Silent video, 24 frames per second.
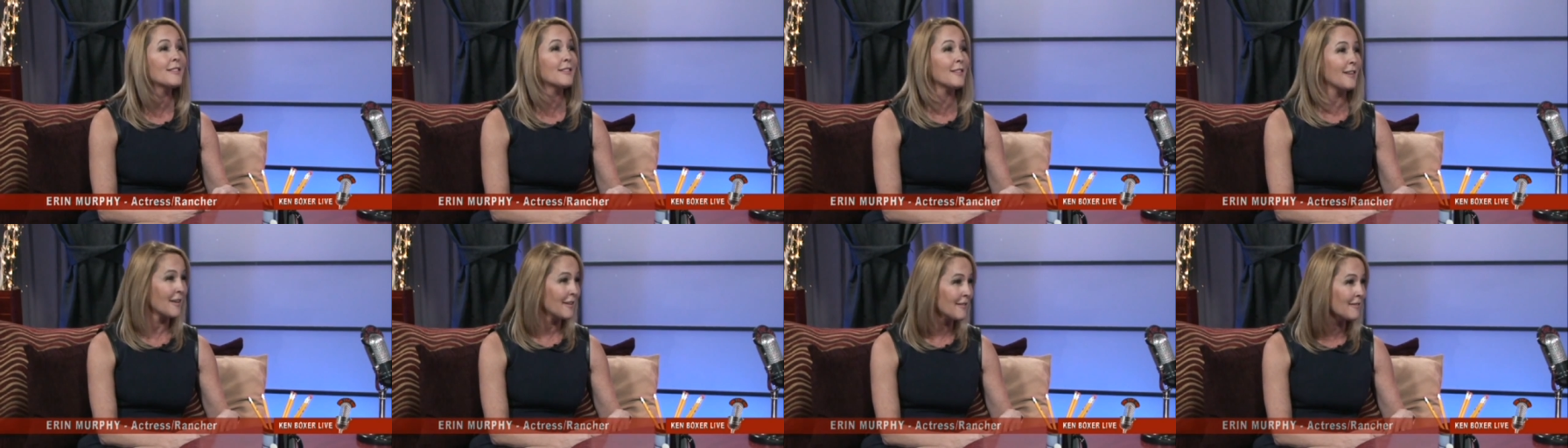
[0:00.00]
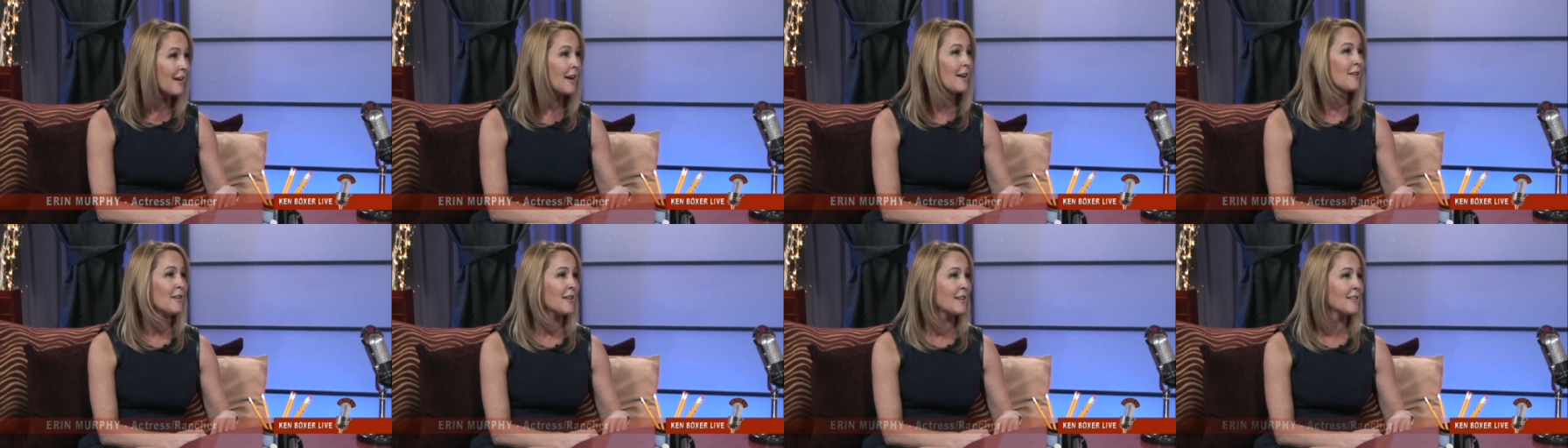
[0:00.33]
So I,
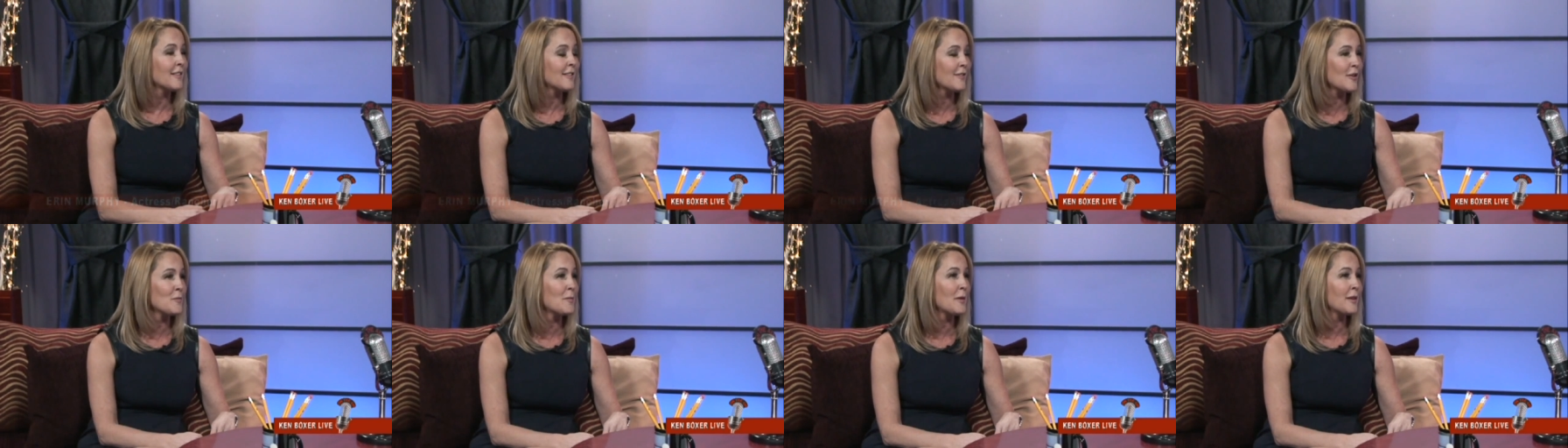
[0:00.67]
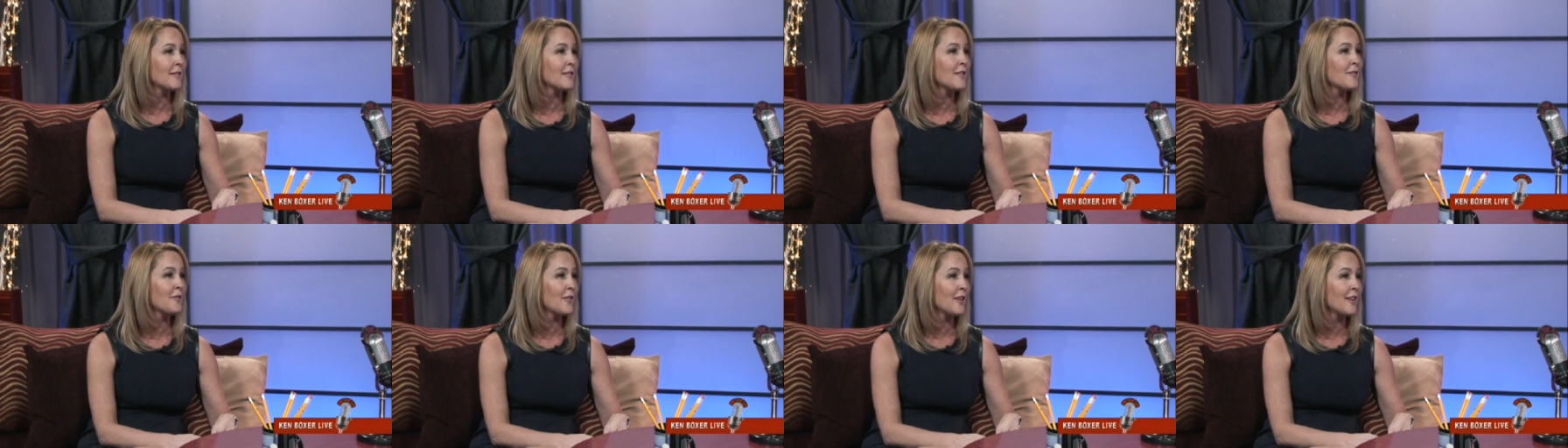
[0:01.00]
I consider
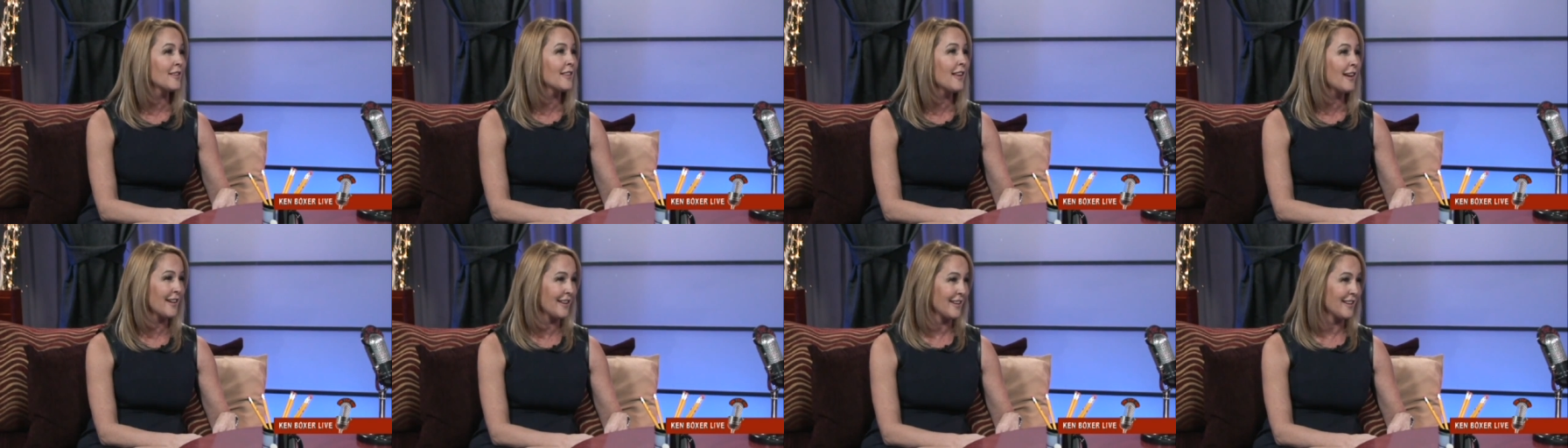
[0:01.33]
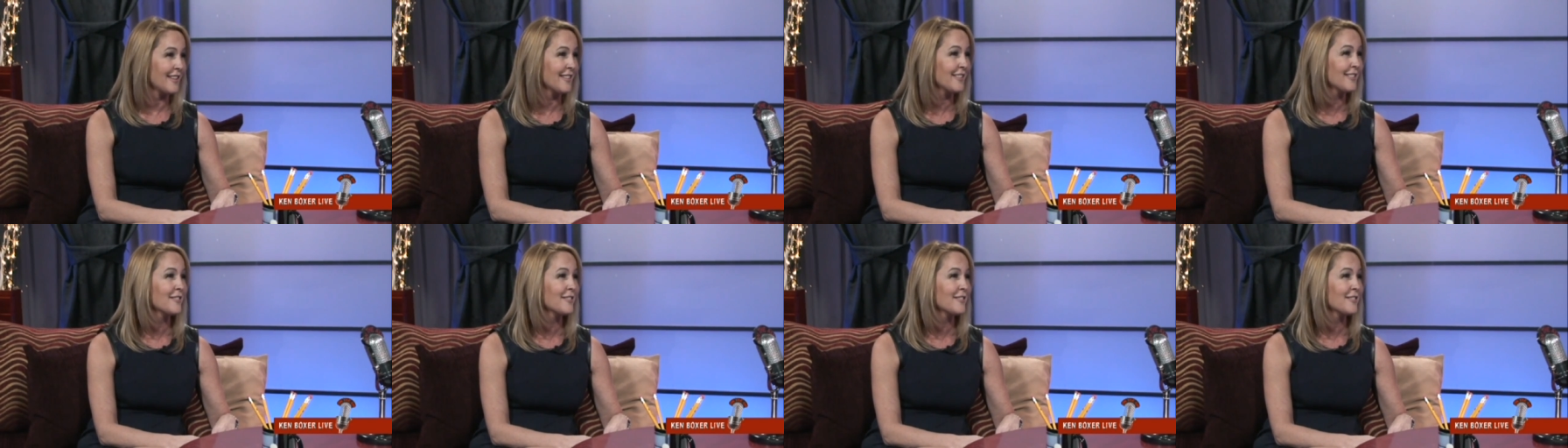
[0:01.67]
myself very lucky.